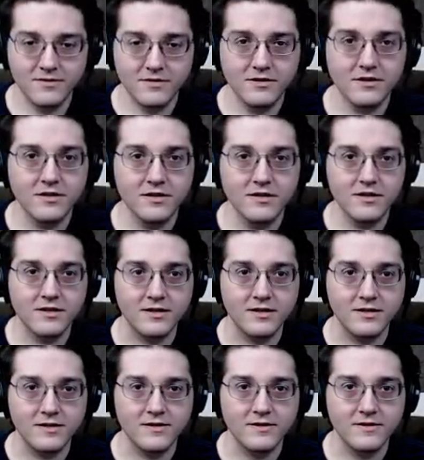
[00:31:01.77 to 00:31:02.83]

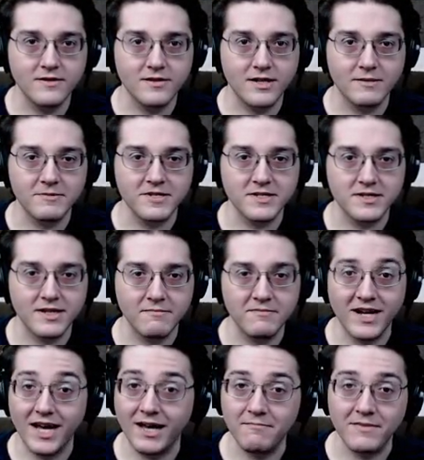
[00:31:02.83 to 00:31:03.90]
Ah, I'm just I'm
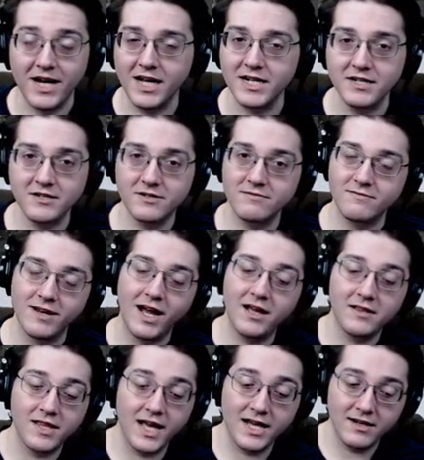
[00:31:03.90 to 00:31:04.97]
not I'm not in not
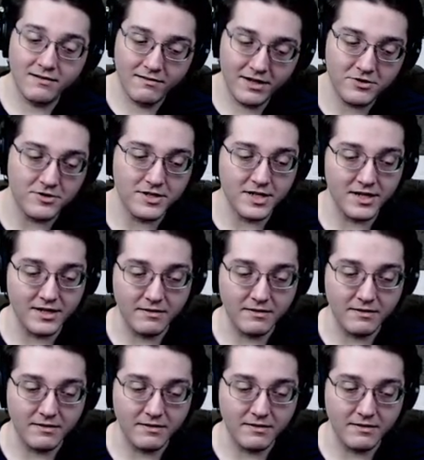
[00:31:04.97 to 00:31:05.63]
that interested in